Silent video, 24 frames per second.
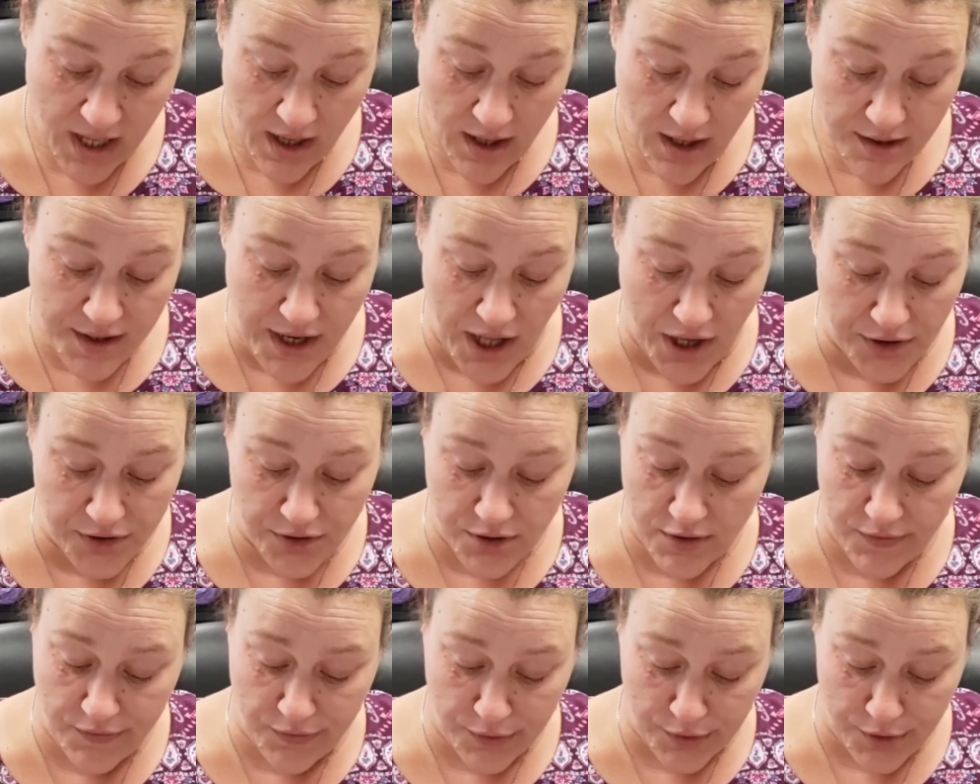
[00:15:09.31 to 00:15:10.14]
Now you
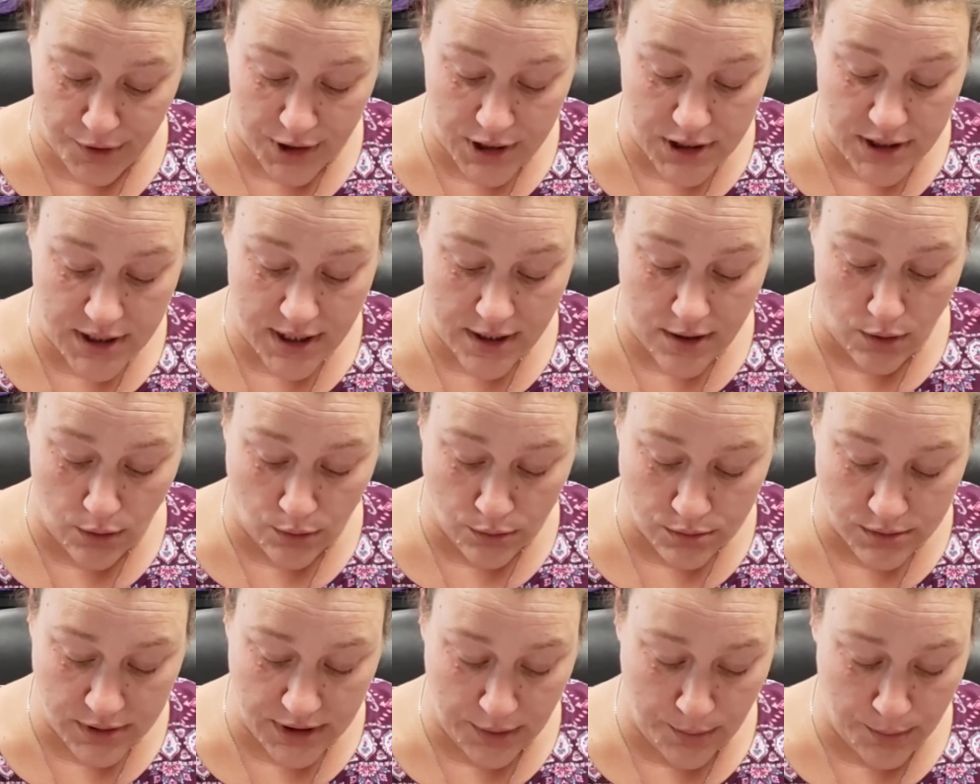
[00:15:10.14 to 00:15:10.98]
have learned that
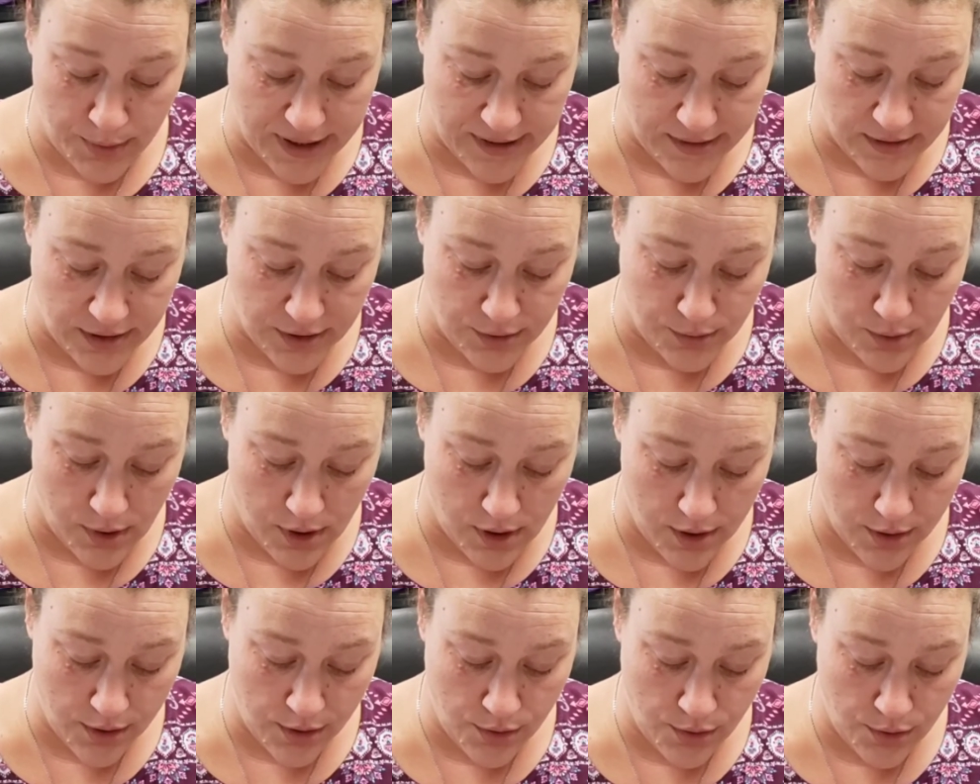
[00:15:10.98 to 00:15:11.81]
only when you
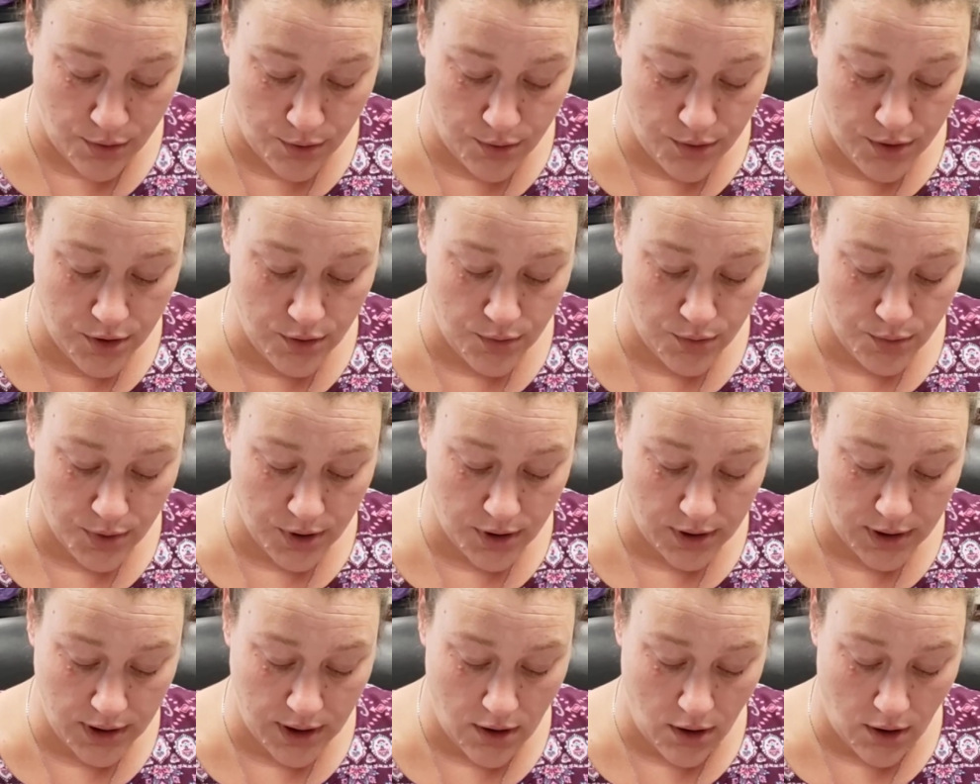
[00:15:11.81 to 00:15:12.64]
are who you
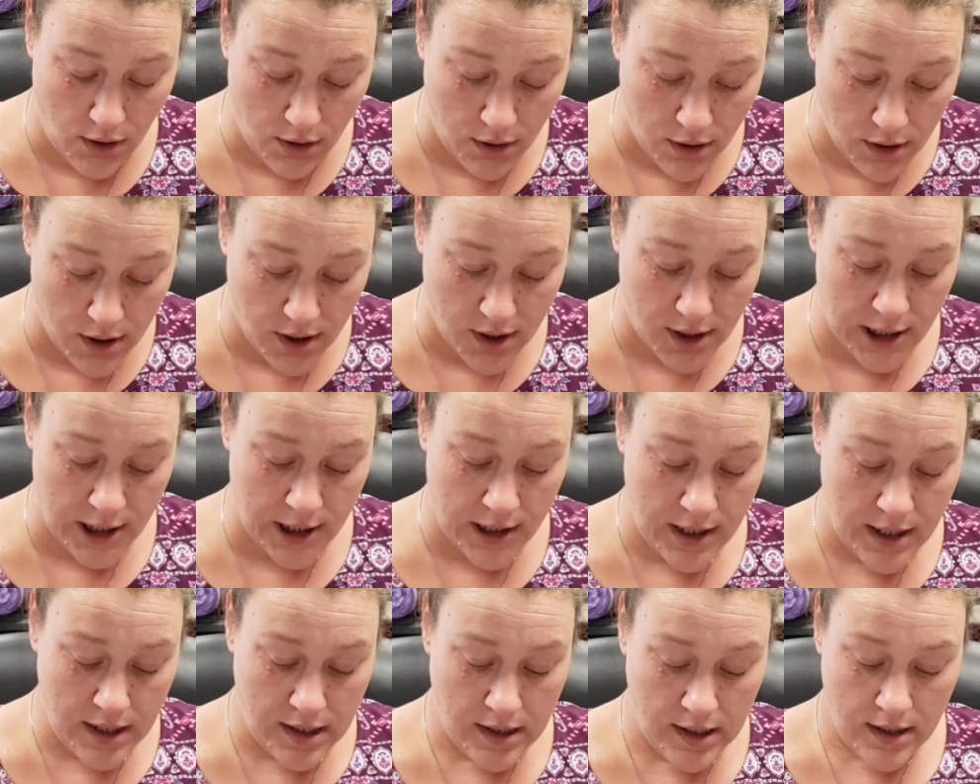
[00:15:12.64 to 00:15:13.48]
really
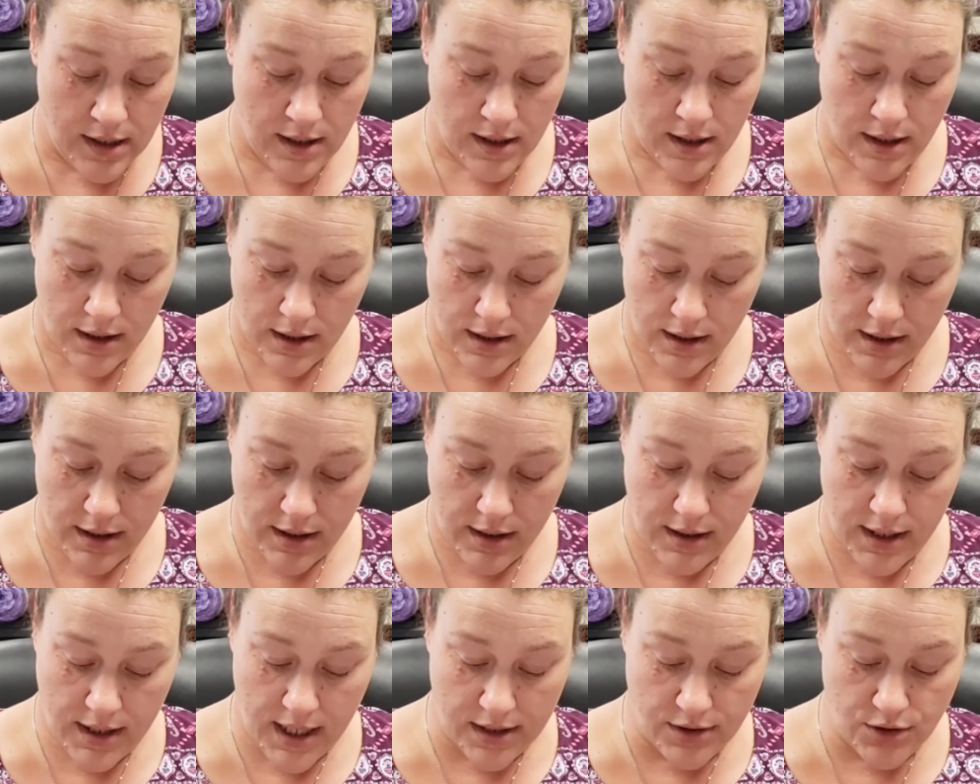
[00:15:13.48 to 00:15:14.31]
are
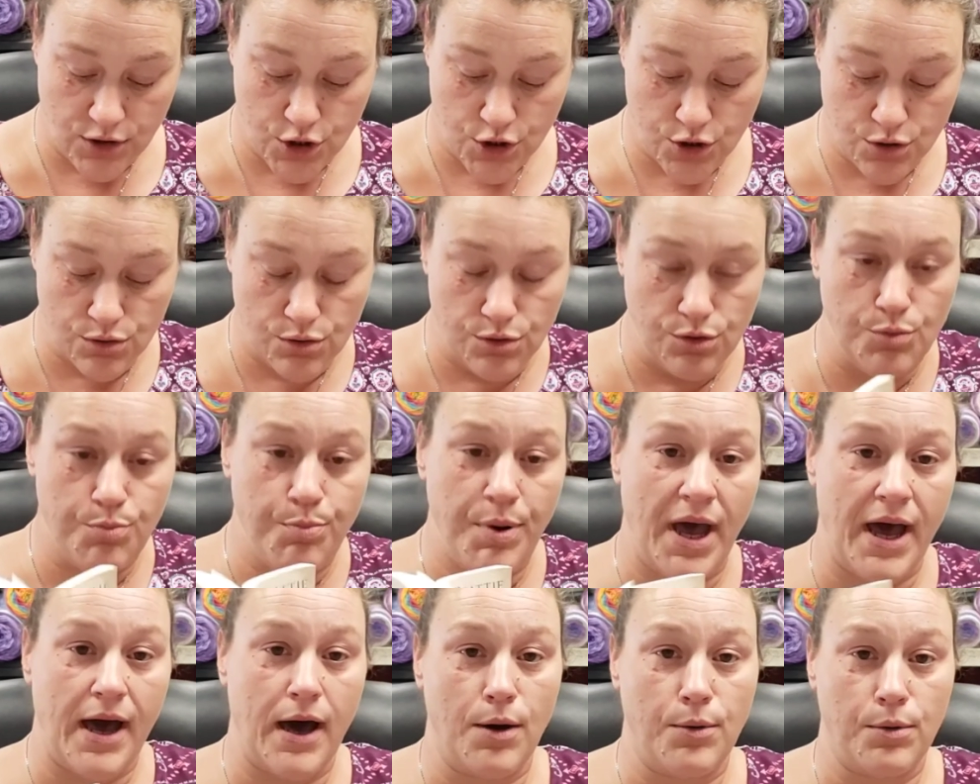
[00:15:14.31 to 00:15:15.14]
can true
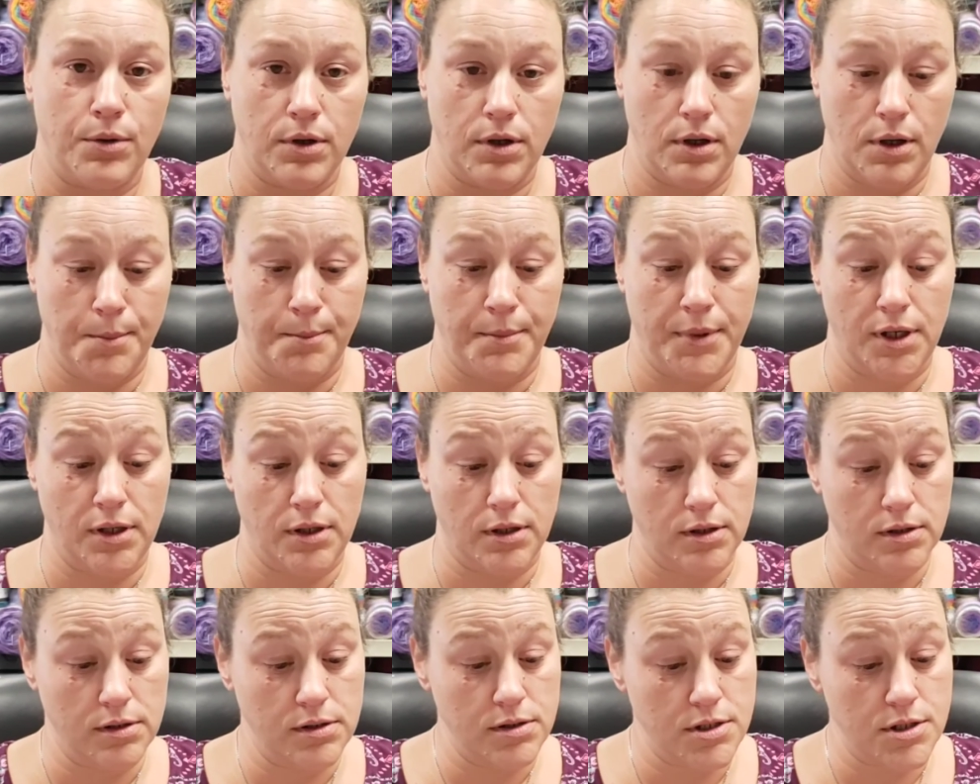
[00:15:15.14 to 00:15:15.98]
power
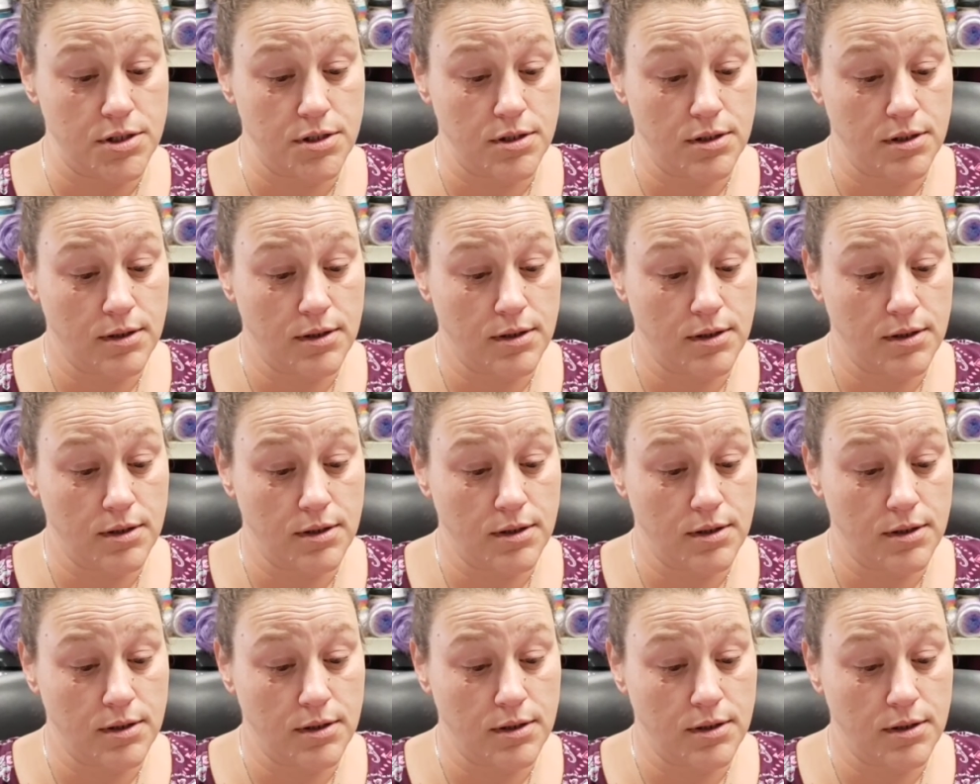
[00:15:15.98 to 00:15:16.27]
emerge.